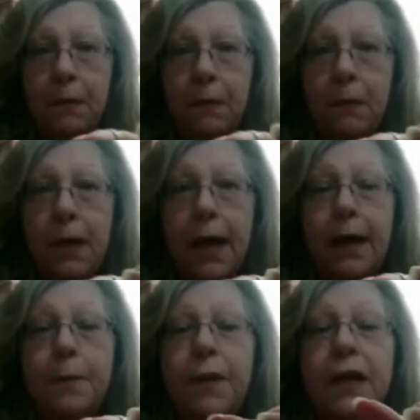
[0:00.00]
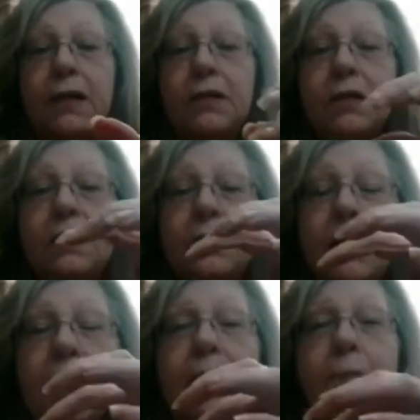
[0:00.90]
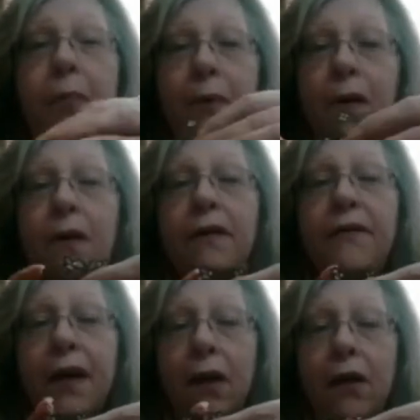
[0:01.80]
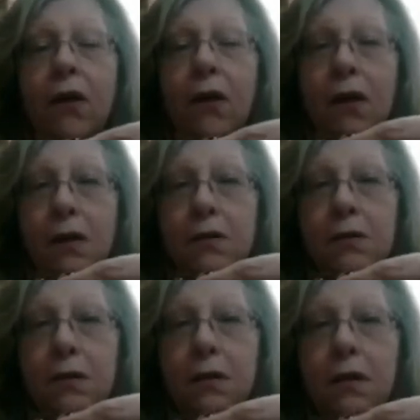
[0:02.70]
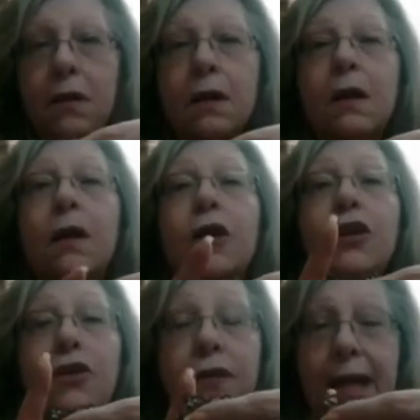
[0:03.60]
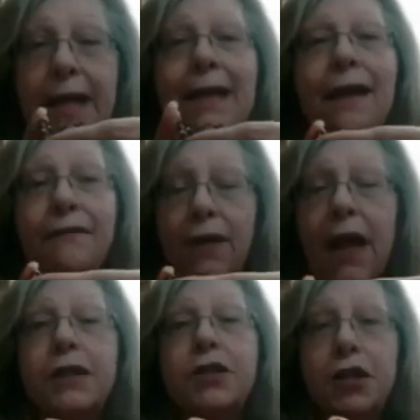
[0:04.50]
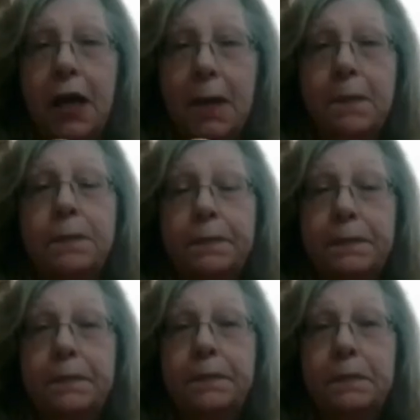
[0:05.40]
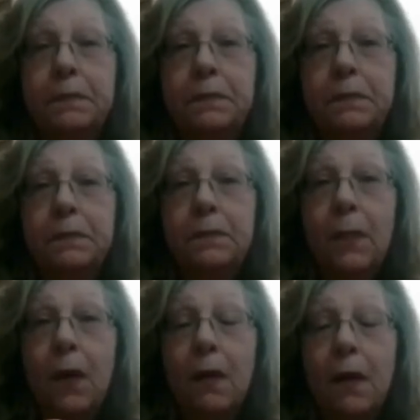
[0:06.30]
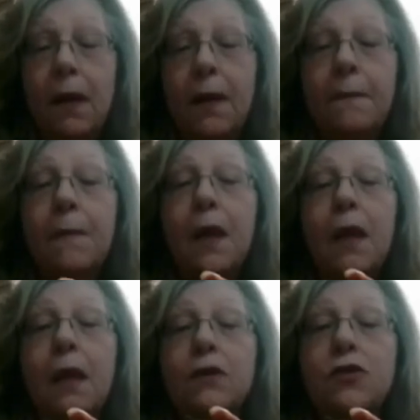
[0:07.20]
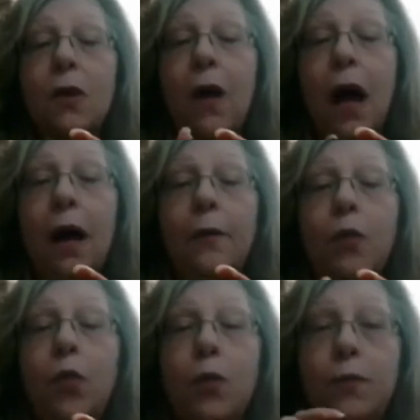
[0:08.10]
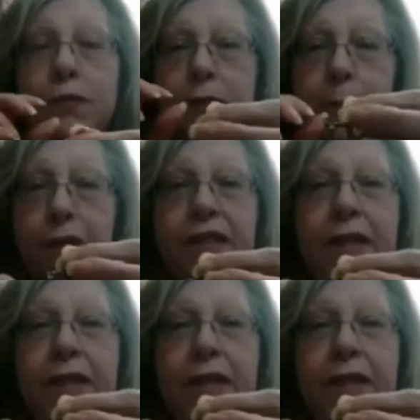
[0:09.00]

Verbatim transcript: Okay? Because the second part of ANKARS, you need that flat shape. Alright? So I will spritz